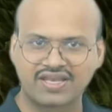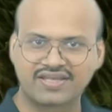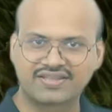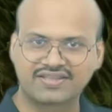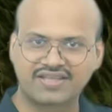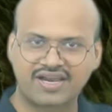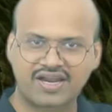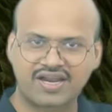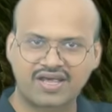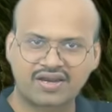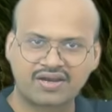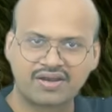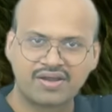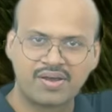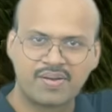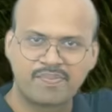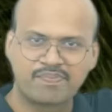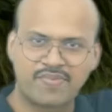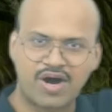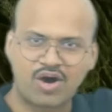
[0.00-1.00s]
and there
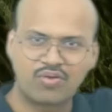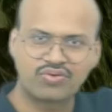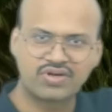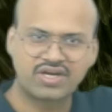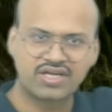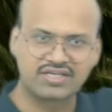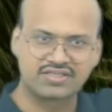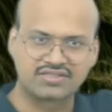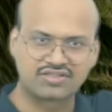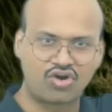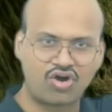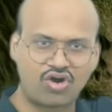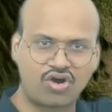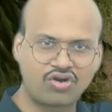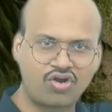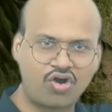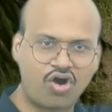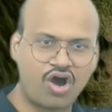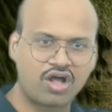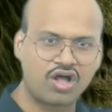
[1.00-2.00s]
are mountains
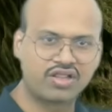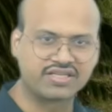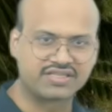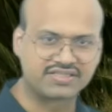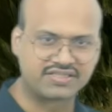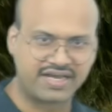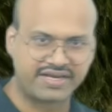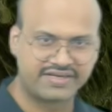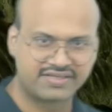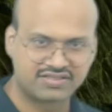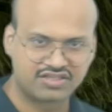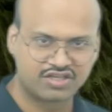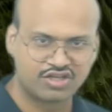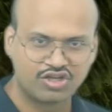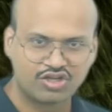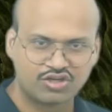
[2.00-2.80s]
on all the sides.